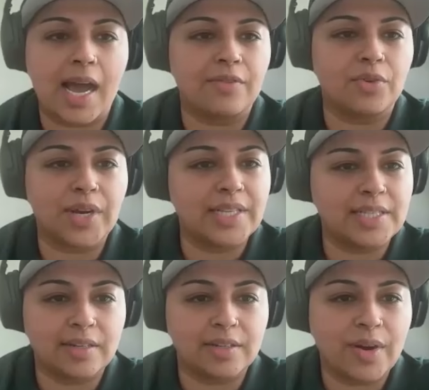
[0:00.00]
have
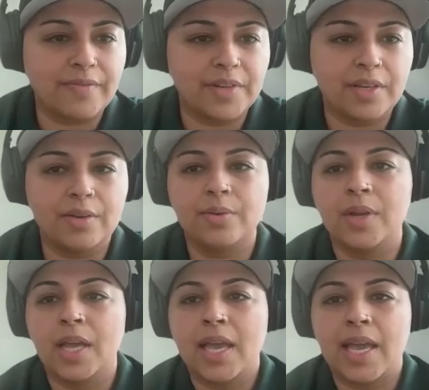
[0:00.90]
great sales revenue
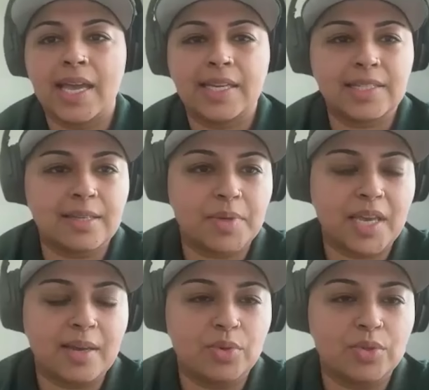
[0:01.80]
and to
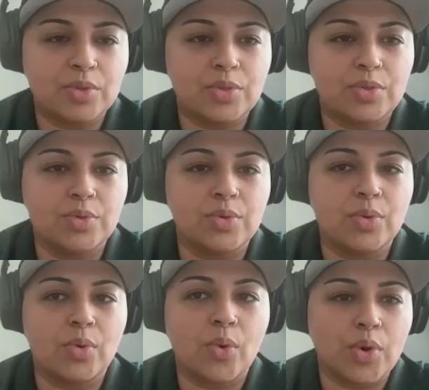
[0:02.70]
be able to